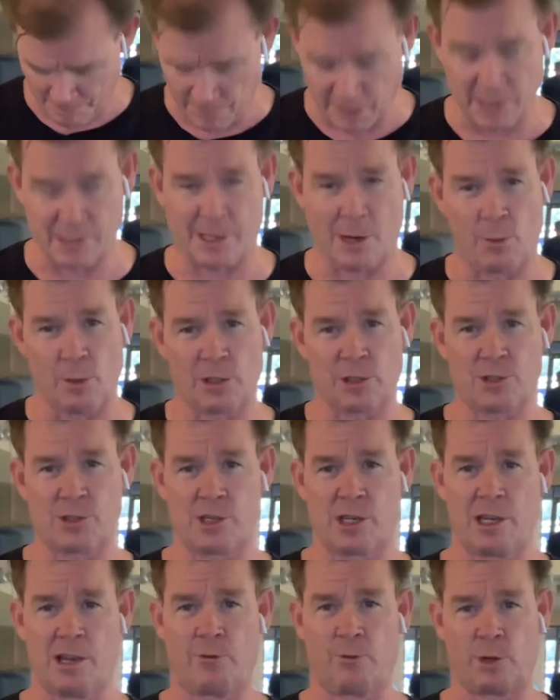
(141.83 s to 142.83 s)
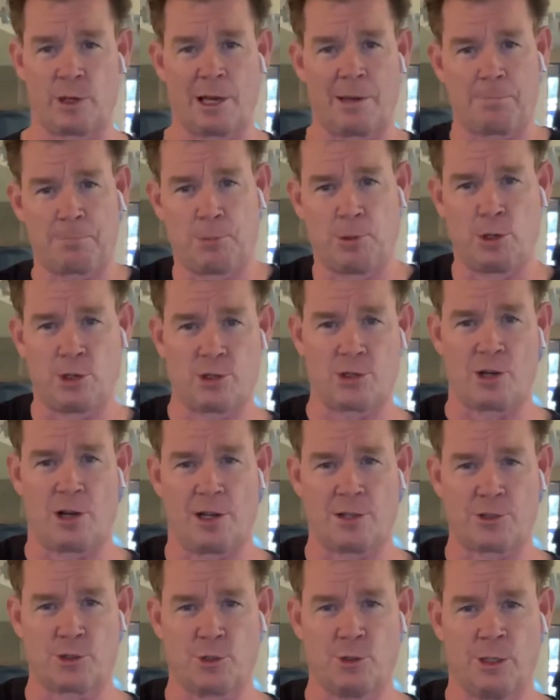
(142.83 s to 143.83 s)
because I want to see if when I push
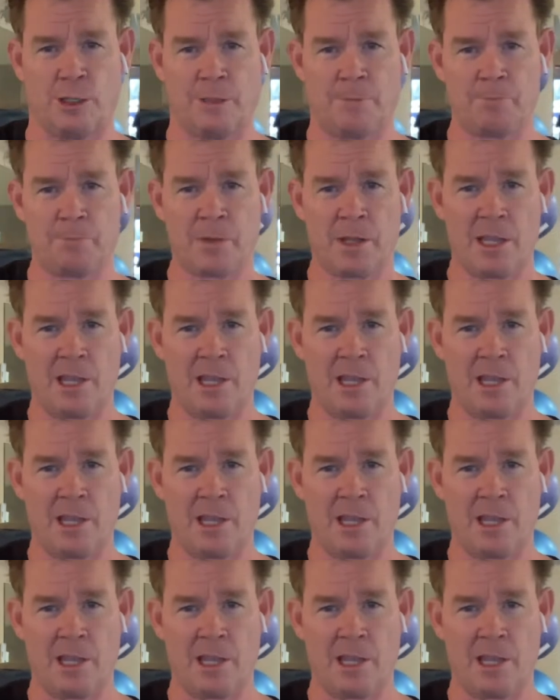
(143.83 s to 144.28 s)
onto it,